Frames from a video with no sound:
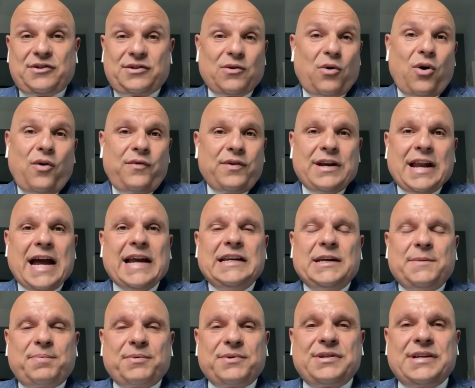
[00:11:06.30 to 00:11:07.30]
over
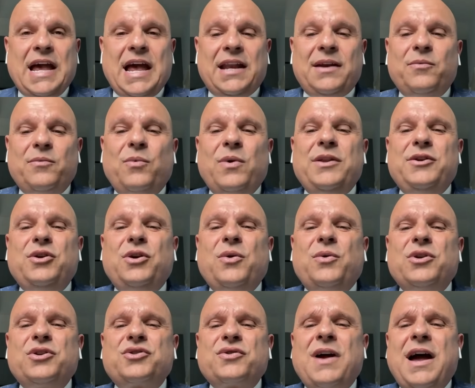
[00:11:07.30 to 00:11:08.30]
90% when you go
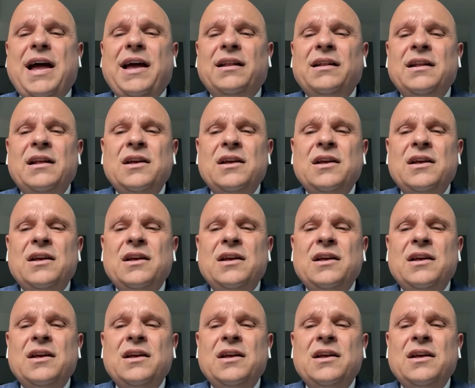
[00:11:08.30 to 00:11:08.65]
to trial.